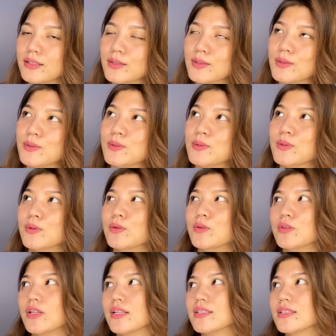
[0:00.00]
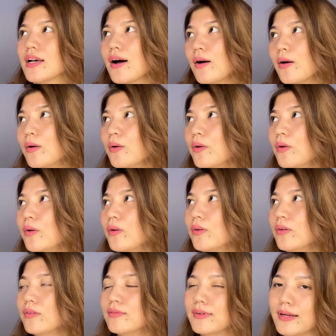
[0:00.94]
So that's how
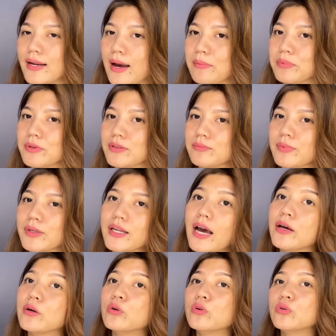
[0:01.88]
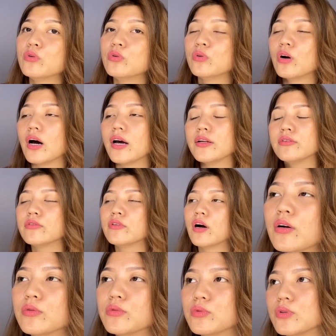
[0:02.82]
it happened. But I don't know
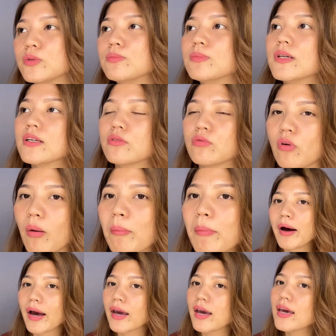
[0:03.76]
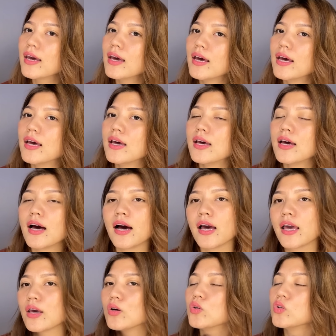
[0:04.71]
how to speak Rong Mai.
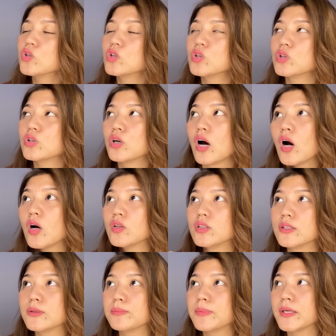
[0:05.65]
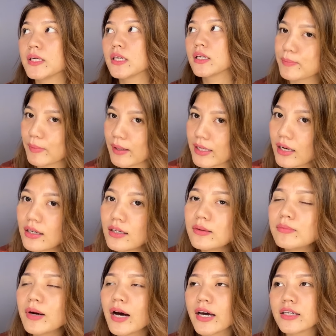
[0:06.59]
I also don't know how to speak
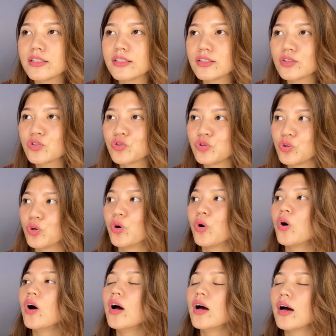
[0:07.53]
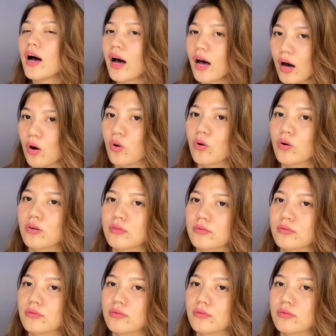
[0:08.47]
Malayalam. I just know Ao.